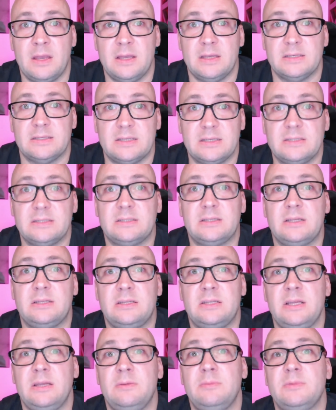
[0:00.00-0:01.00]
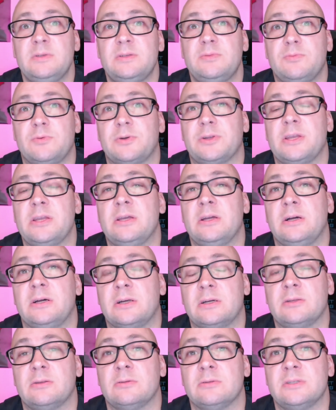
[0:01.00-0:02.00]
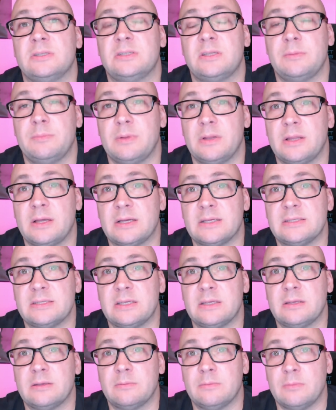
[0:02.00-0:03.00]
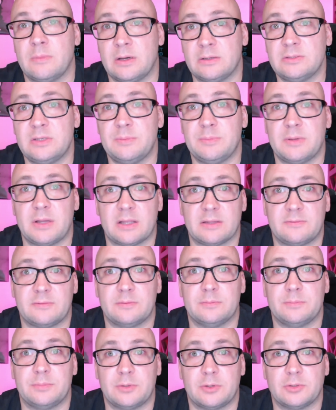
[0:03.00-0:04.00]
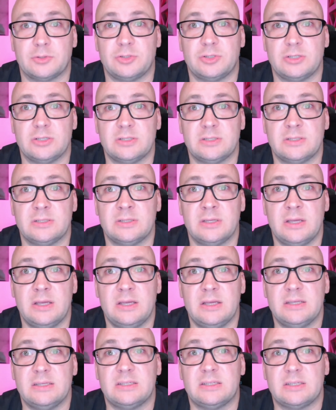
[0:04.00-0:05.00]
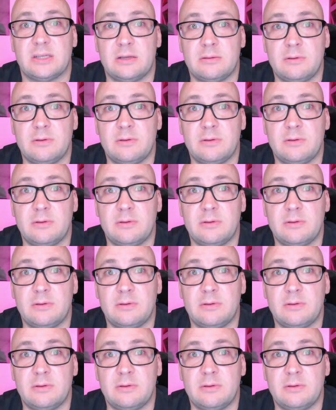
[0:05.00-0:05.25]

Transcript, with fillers: Since the team is working hard on stabilizing multi-platform projects, some